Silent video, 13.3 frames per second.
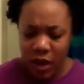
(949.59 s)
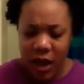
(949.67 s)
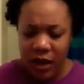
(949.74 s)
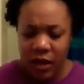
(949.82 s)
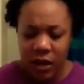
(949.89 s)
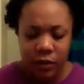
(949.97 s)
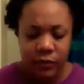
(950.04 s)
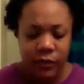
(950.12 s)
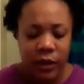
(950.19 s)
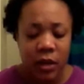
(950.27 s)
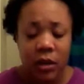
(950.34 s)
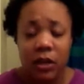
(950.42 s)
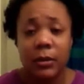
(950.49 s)
I couldn't
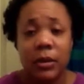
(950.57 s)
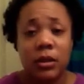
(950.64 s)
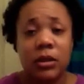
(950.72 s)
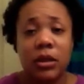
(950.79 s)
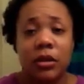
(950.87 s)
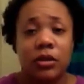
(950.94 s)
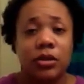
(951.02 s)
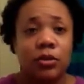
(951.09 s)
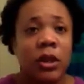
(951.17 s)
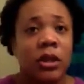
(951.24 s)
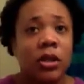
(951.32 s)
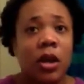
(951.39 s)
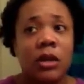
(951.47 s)
figure out the smell. It's either
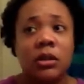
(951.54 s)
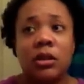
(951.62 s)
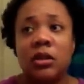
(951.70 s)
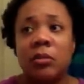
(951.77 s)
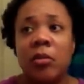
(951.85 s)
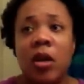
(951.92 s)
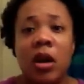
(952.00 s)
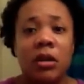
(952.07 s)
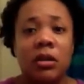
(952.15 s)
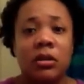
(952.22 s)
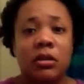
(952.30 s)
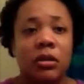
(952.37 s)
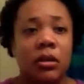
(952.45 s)
sweet tarts or
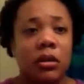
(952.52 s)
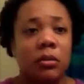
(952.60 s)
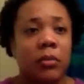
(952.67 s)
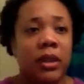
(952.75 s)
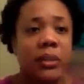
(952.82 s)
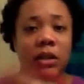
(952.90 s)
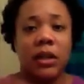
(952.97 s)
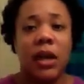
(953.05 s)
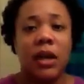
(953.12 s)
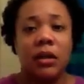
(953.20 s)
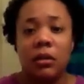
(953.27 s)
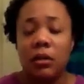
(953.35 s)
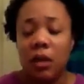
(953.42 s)
Smarties or mixed
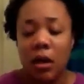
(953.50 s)
together